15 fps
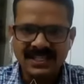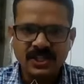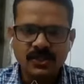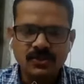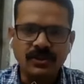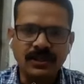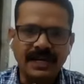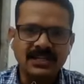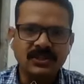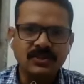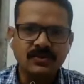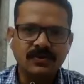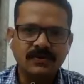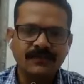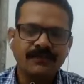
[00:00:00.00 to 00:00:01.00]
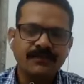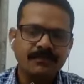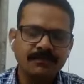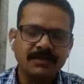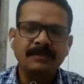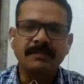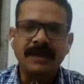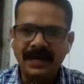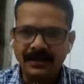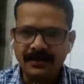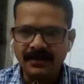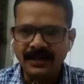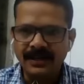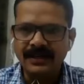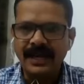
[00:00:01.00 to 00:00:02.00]
So let's be better
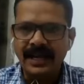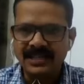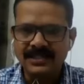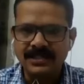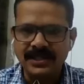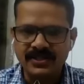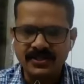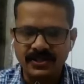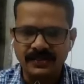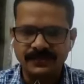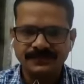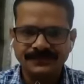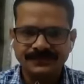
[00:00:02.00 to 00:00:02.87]
in next session.